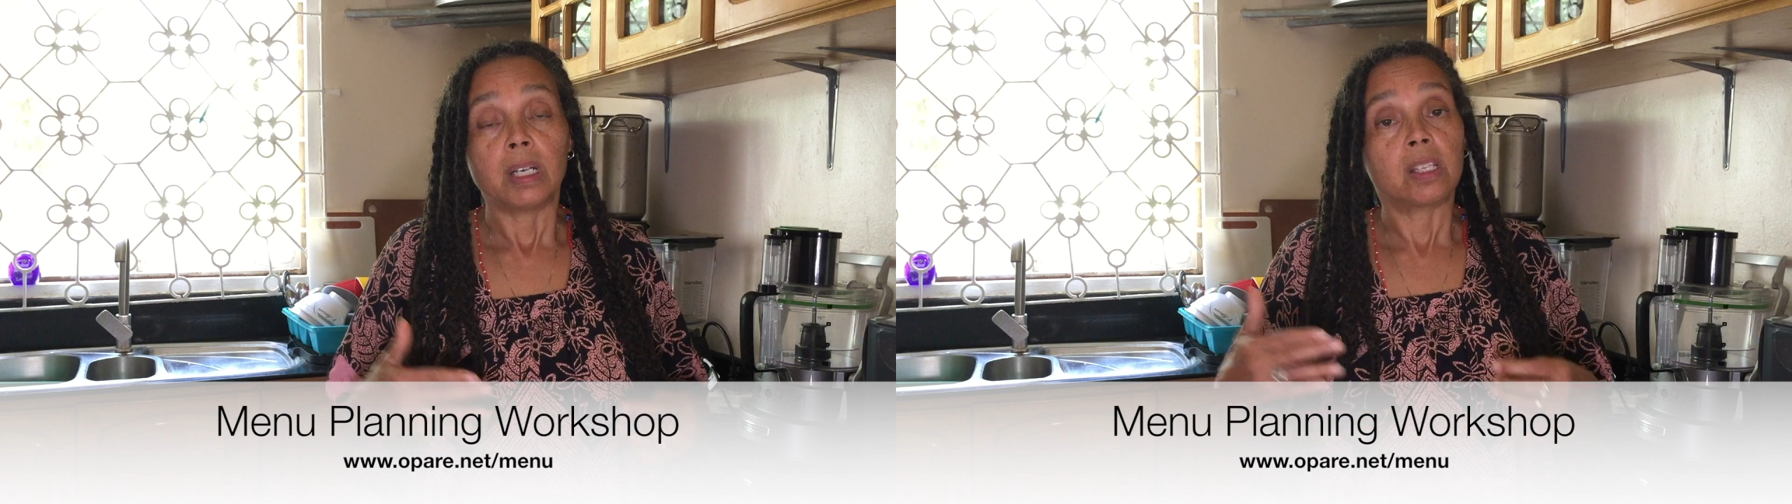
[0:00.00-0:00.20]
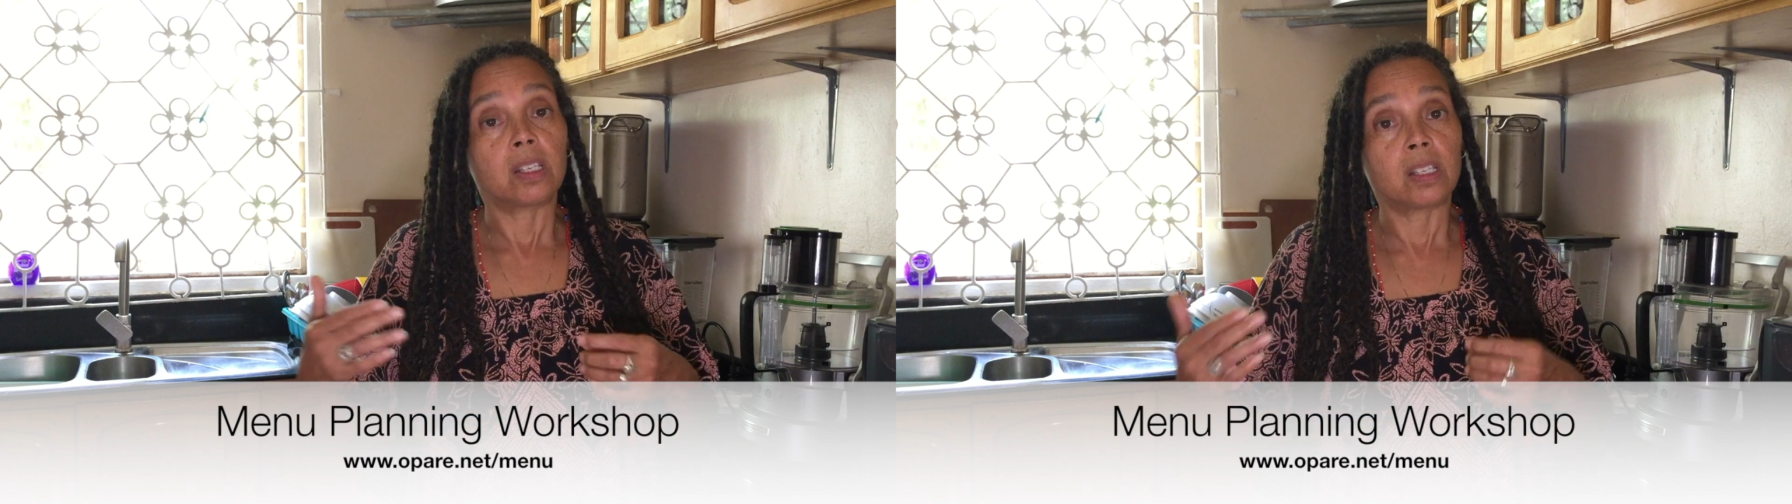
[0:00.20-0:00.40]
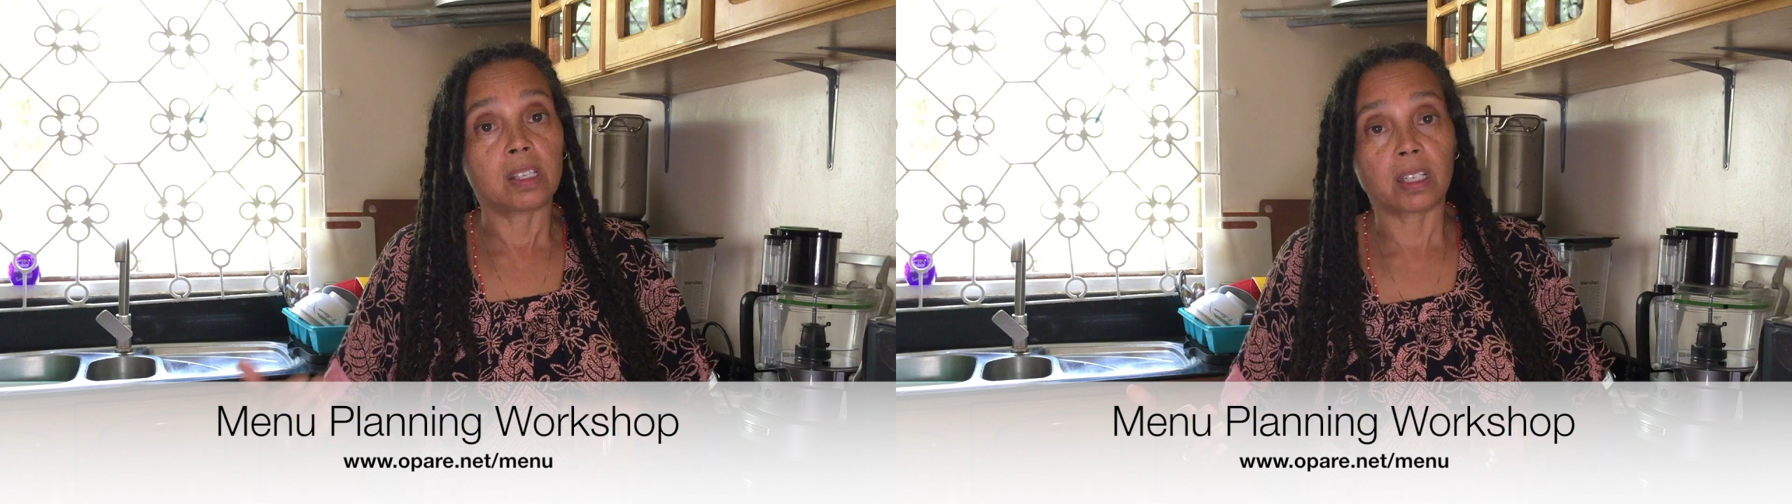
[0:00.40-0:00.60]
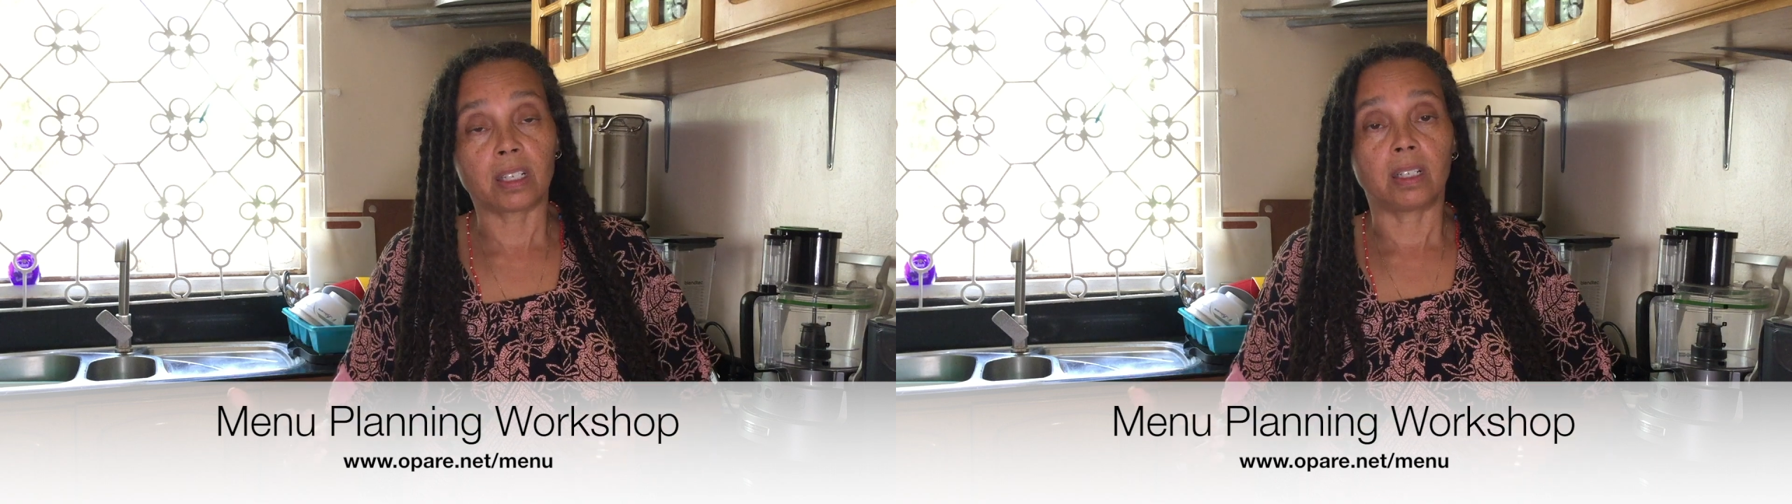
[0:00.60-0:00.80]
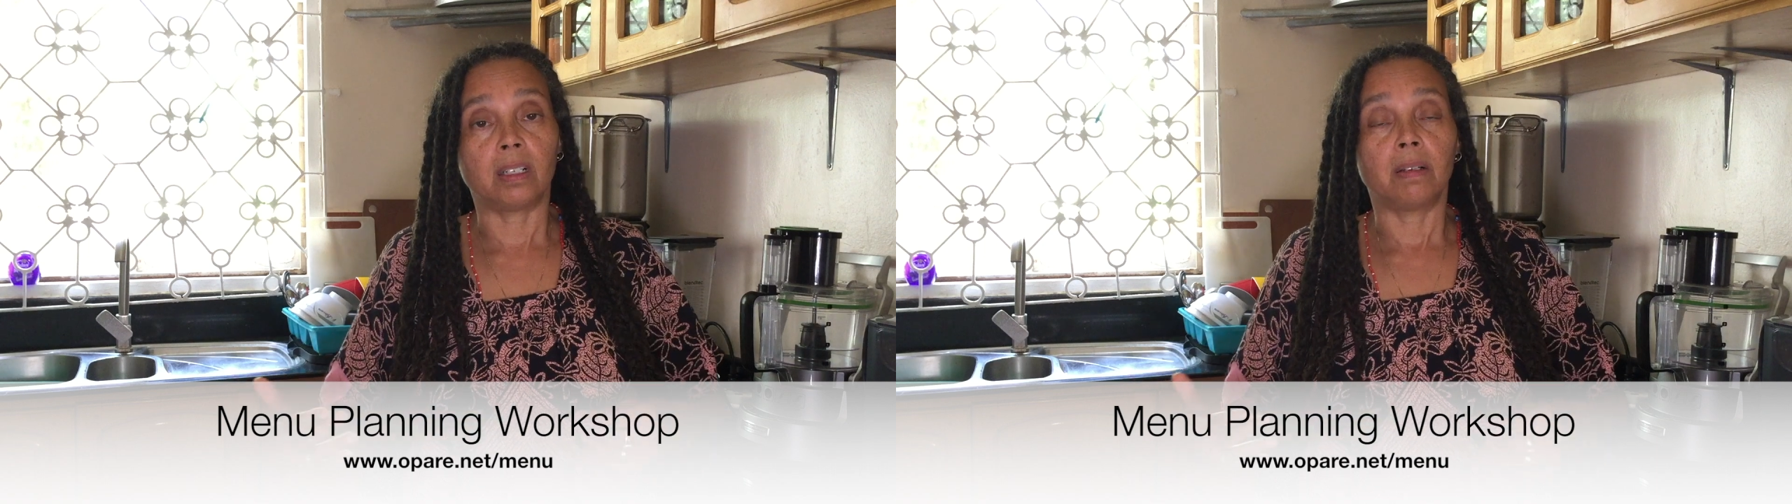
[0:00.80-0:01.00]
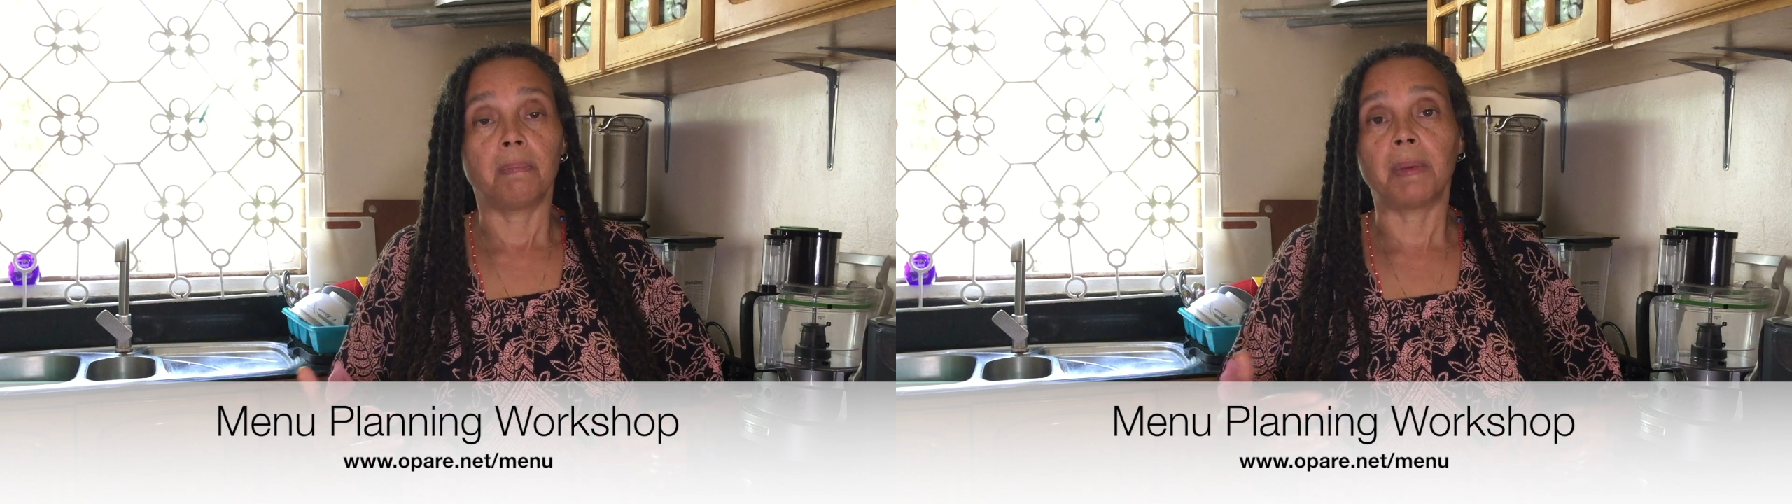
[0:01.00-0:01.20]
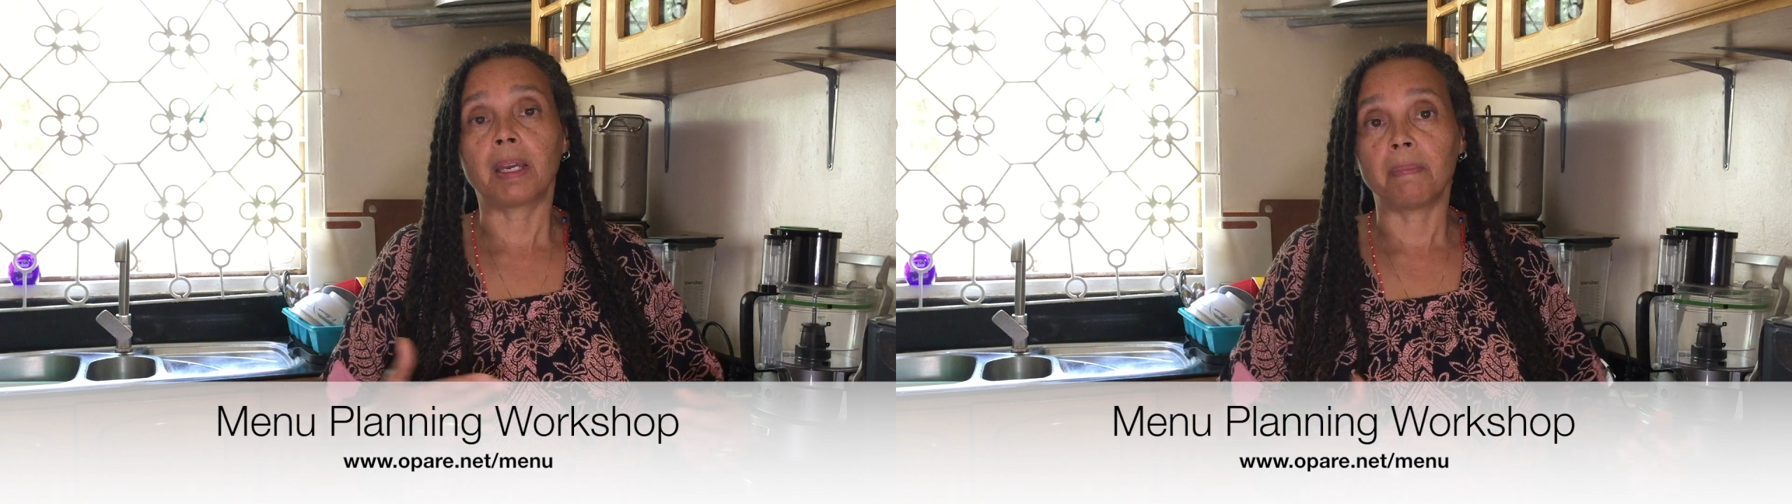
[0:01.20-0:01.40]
still make